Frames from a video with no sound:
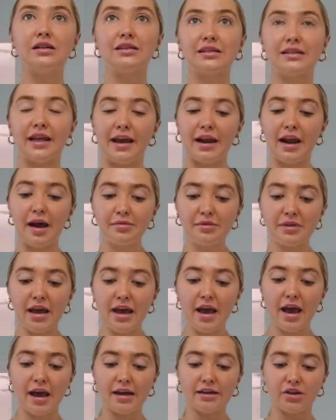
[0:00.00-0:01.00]
Skin
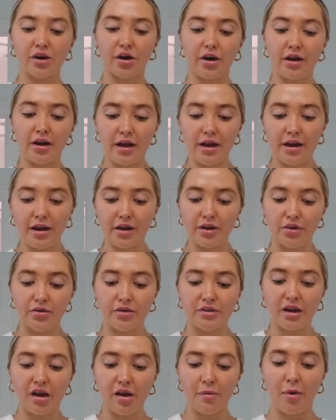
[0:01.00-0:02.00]
update, I started
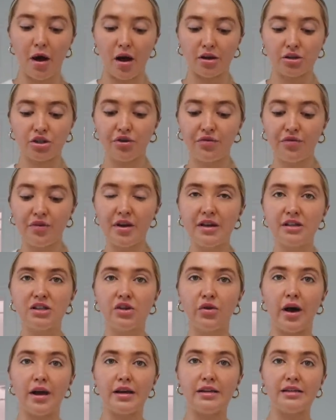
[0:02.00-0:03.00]
using Apostrophe,
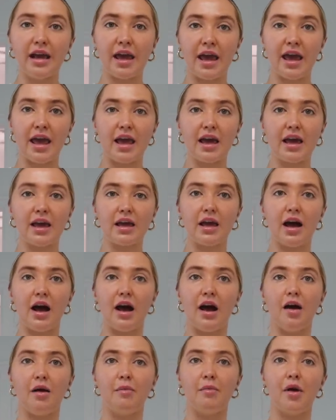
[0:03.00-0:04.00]
so I take
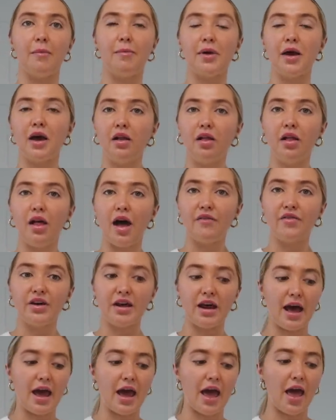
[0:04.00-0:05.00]
um, a pill every
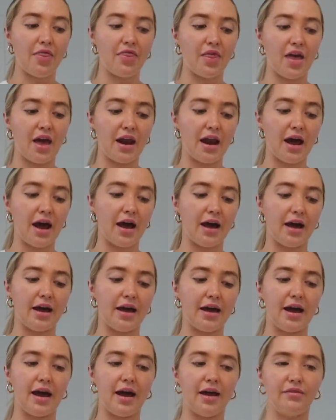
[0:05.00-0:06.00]
day and then
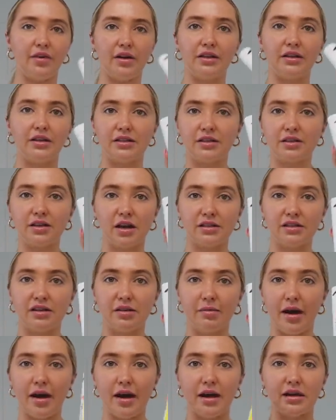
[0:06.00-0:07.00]
I have like this
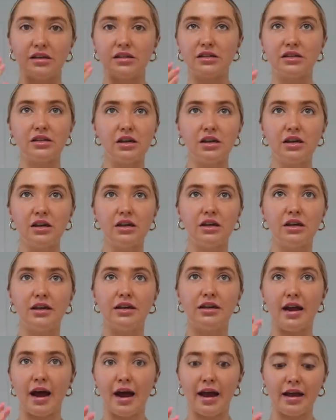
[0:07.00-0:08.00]
customized
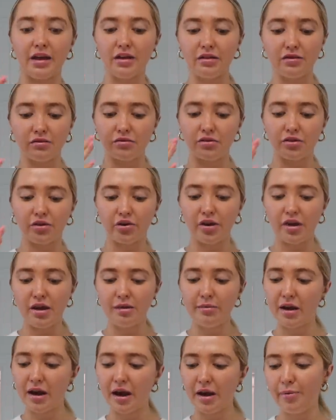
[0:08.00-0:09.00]
night
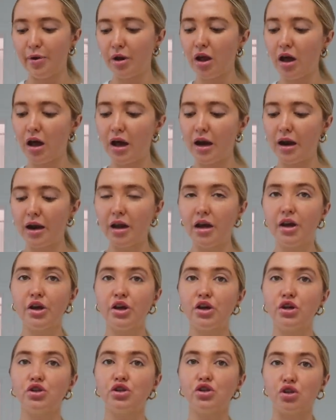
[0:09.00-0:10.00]
cream that I put on
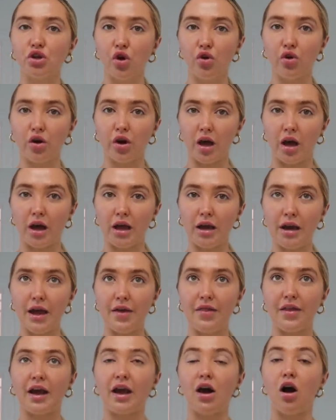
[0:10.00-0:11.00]
so good. And
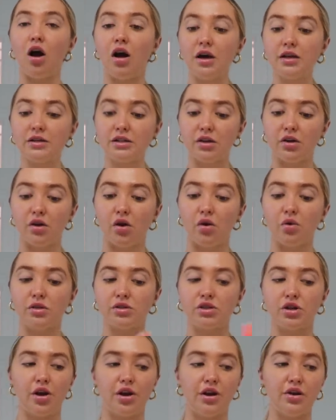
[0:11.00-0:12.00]
then I also
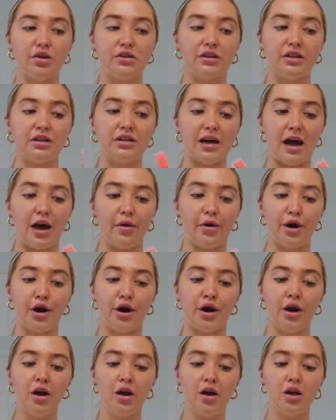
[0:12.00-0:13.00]
started using the
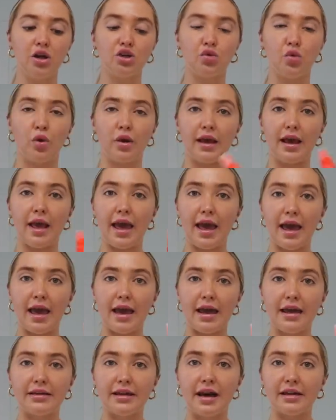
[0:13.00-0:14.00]
Tower
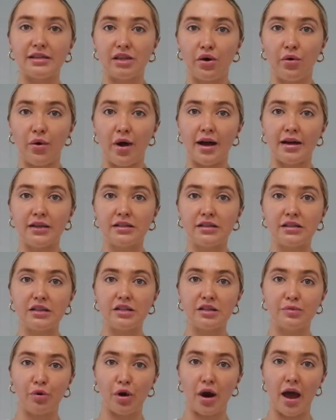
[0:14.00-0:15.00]
28 SOS
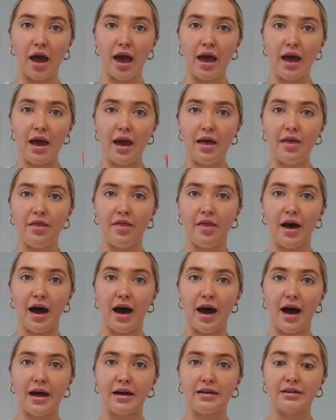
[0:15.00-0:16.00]
spray
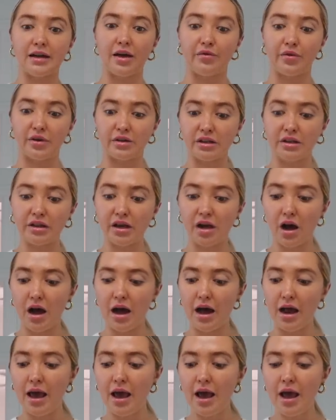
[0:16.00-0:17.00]
that I recently
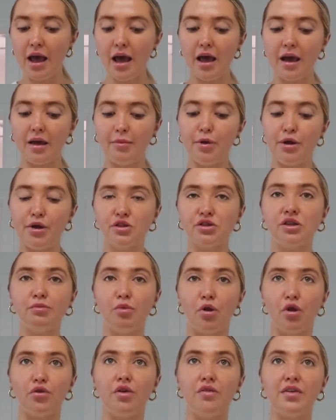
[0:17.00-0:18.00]
got. been using
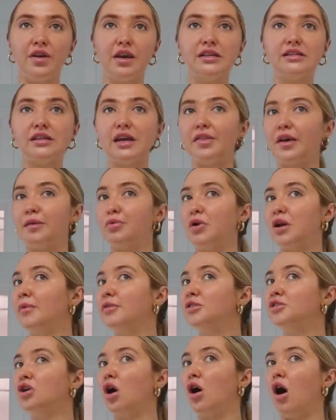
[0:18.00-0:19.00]
both of these and like pretty
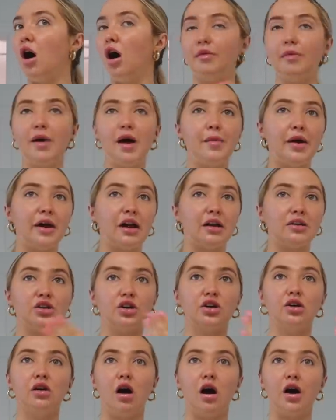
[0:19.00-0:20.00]
much all my breakouts
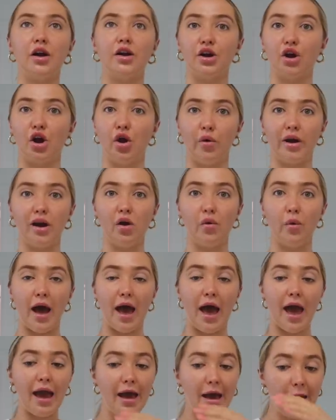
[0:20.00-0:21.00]
are gone or going
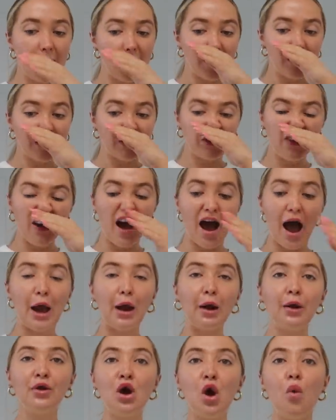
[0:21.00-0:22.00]
away. So I
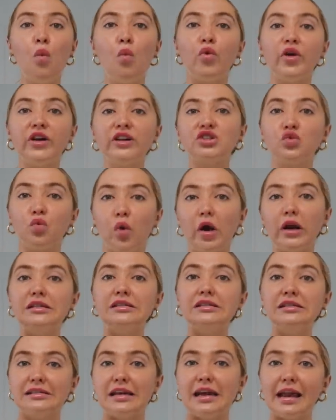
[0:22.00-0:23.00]
don't know which
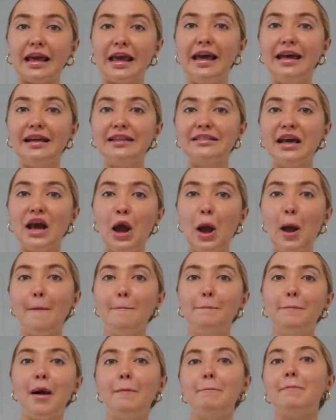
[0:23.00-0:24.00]
one did it,
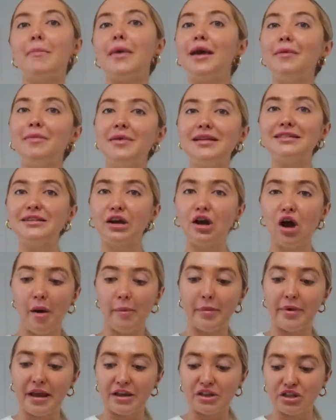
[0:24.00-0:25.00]
but maybe it's a
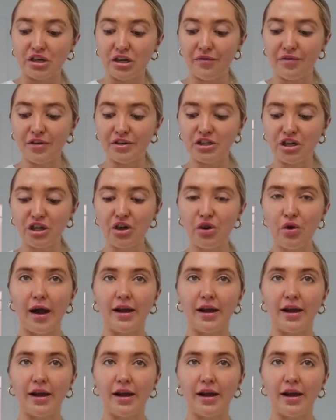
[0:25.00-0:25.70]
combination of the two.